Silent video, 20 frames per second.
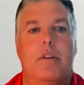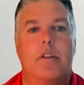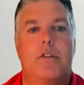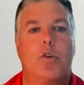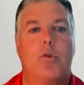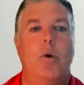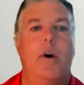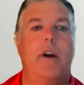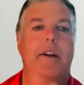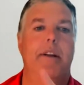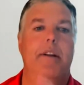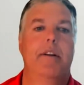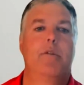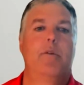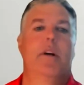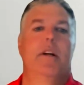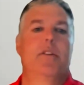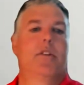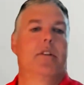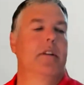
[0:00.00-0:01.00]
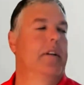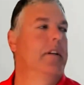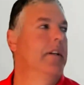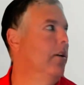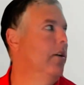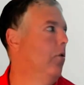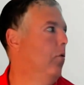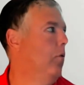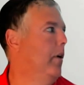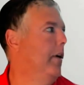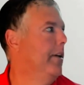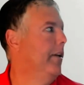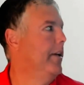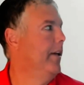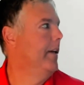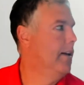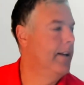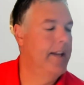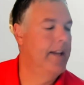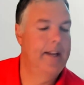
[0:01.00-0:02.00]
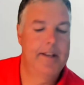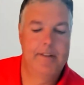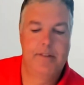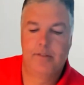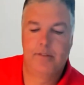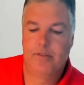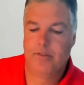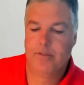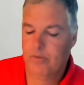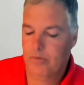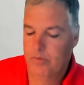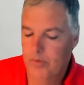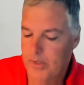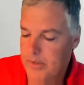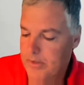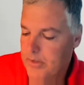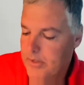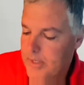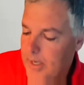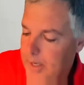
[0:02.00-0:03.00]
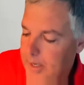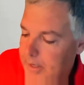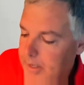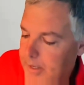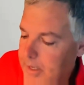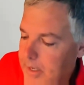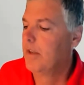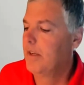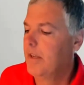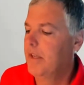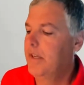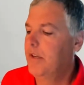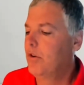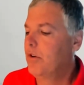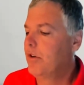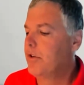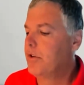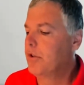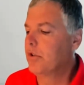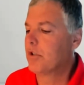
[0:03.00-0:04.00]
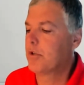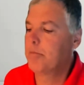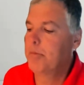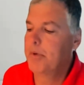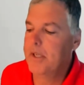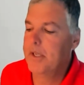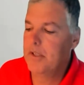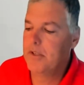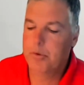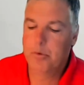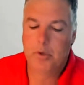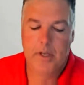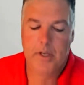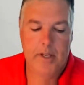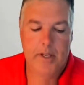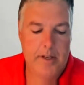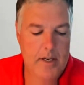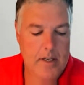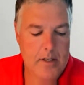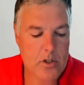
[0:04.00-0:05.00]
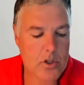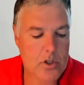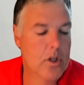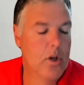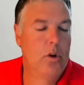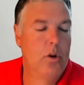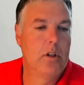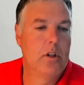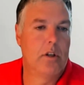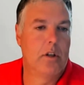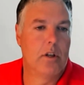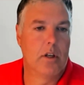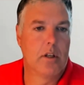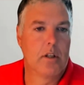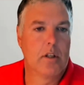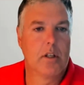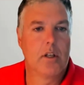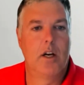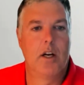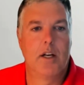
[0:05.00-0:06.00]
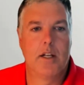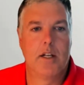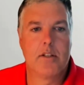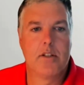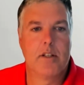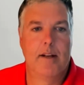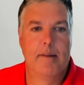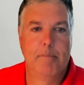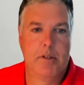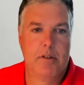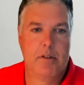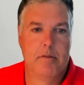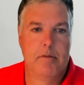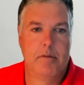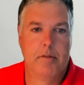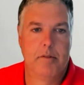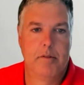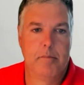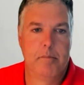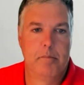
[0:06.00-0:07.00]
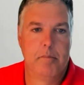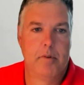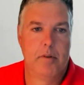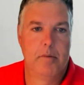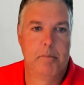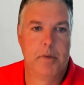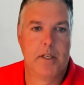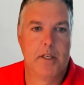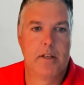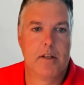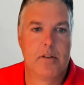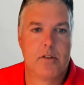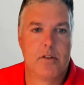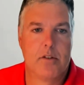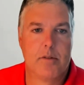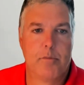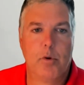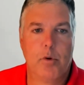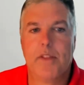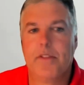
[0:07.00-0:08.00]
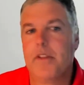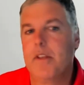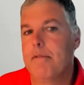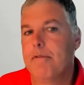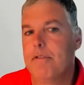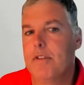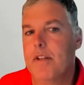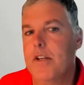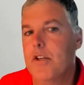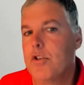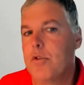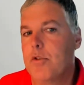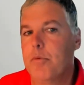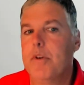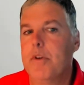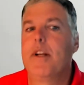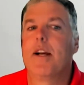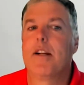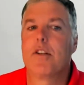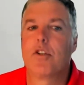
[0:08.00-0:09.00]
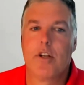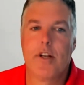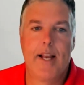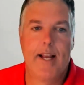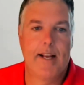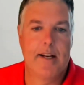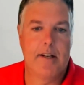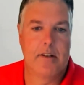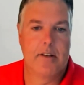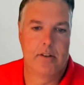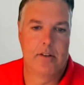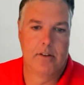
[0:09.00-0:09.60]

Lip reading: quite interesting, Neil, what he had done. He introduced me to a solar concept because of what, the Inflation Reduction Act?